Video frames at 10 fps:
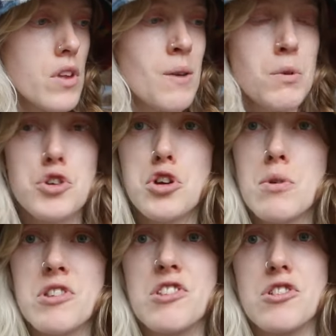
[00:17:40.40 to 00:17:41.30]
I'm not sure
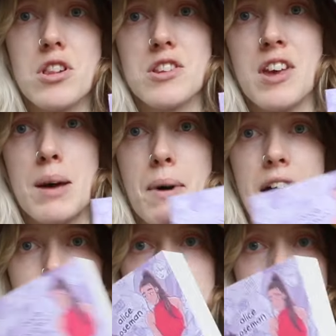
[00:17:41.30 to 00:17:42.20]
what's in solitaire, but
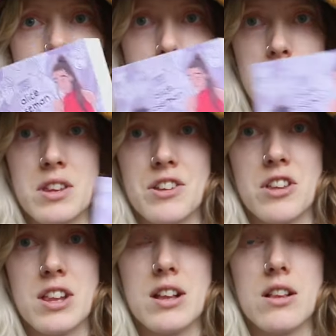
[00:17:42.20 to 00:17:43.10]
I know in this one there's
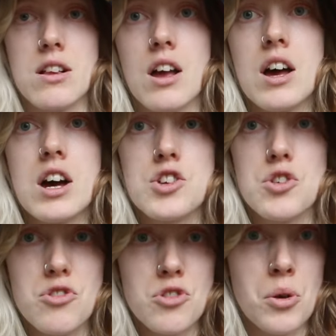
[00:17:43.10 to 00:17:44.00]
a little
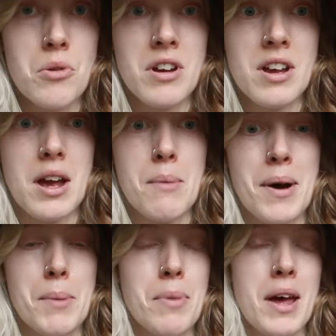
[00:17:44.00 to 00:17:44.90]
short story
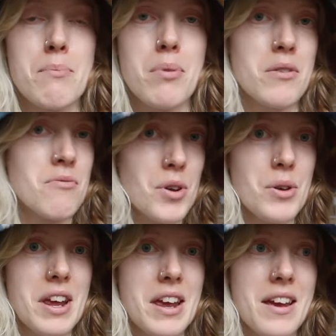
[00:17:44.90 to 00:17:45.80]
about Pip and
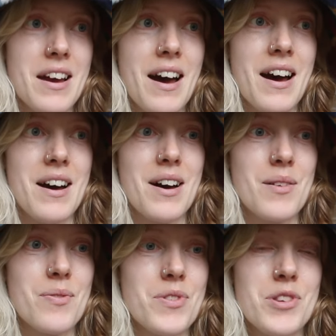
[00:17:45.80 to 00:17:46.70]
Rooney,
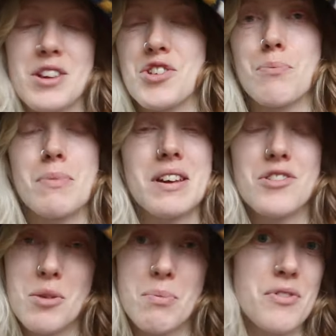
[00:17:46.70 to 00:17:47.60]
and um, so that should be
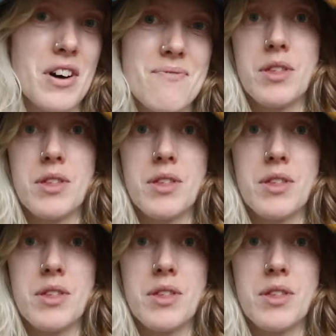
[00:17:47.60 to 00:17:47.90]
super fun.